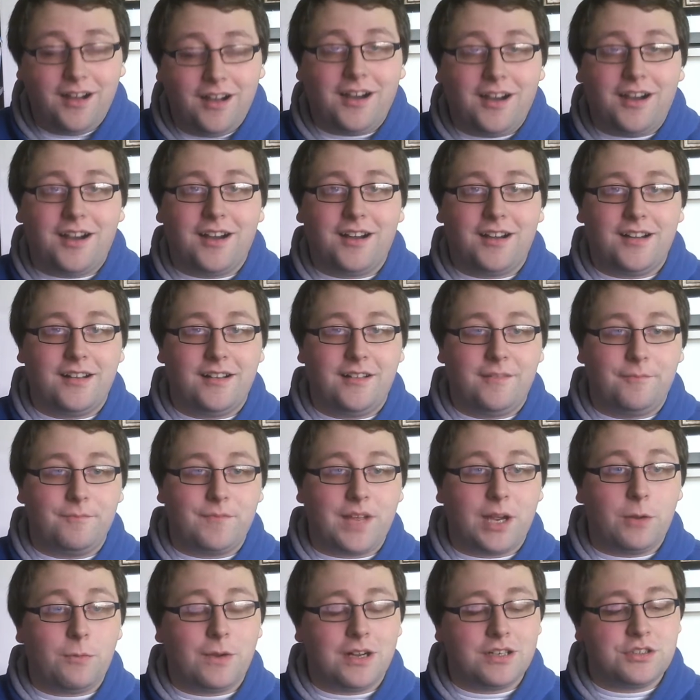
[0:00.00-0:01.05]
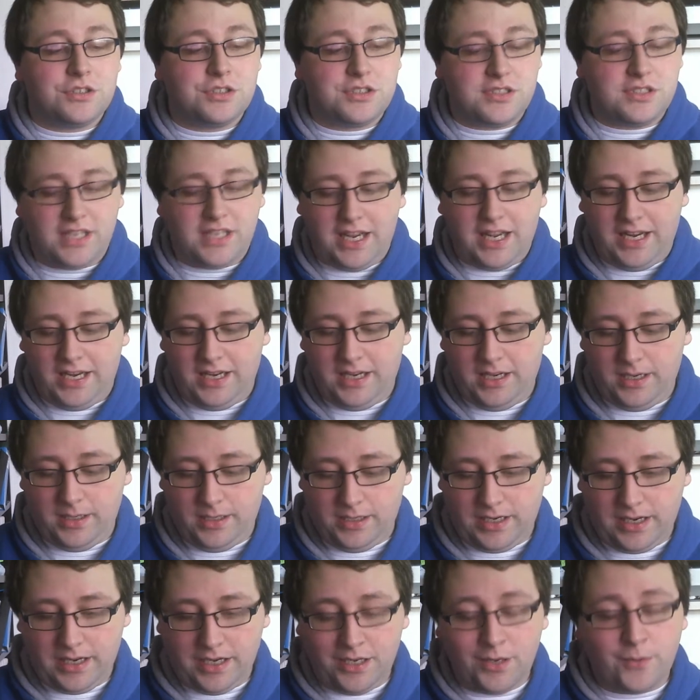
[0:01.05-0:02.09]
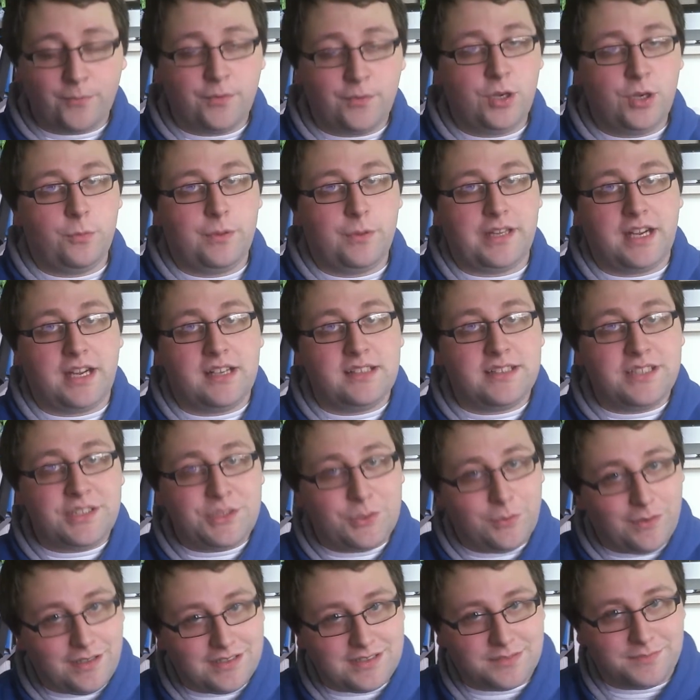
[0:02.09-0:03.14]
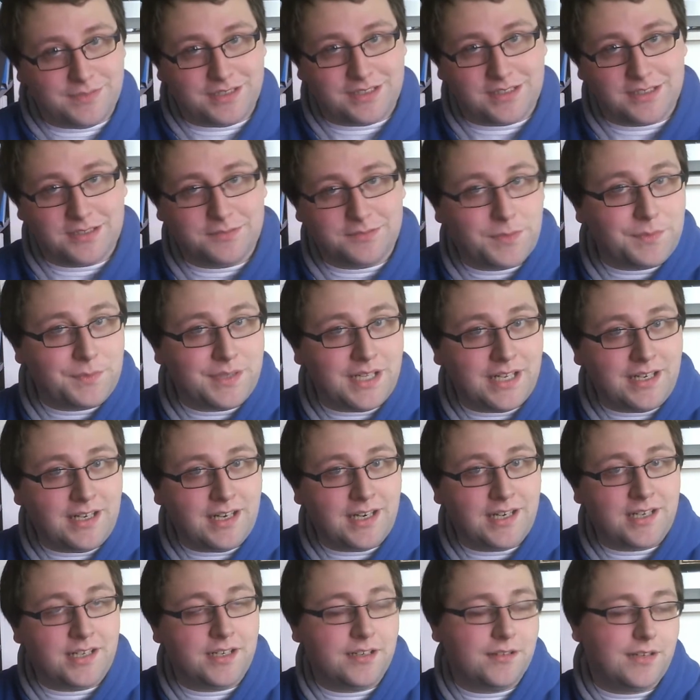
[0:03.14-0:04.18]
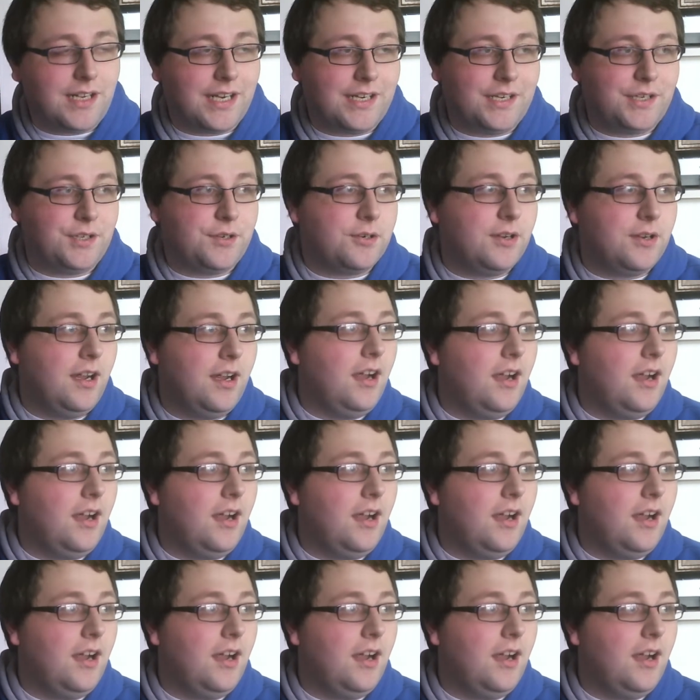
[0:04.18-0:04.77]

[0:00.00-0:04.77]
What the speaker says: I watched a interview with Haley Joel Osment. Remember that guy? I do.